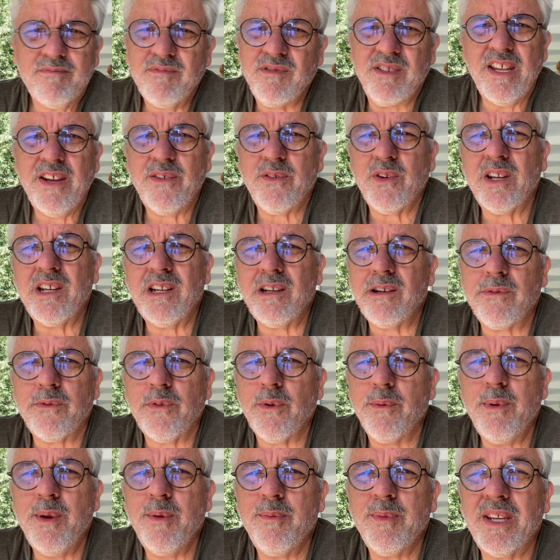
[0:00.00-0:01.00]
never hear
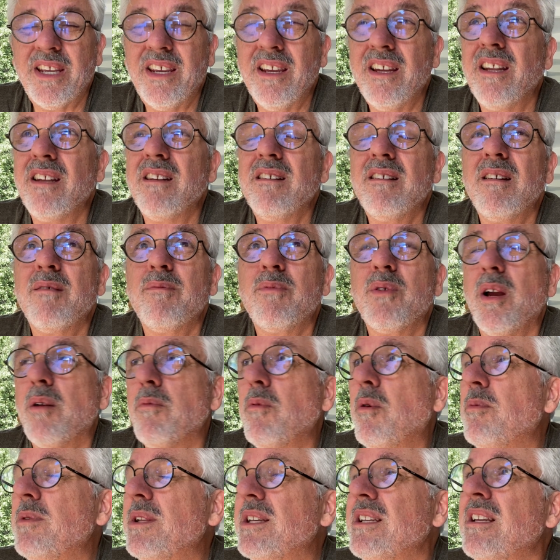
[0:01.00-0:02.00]
from him again,
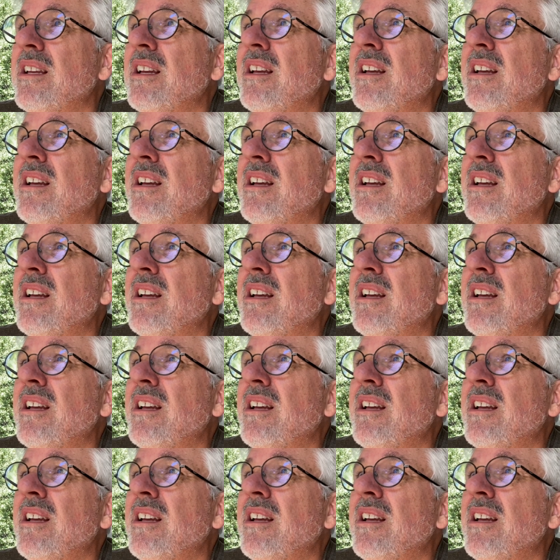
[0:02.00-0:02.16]
probably.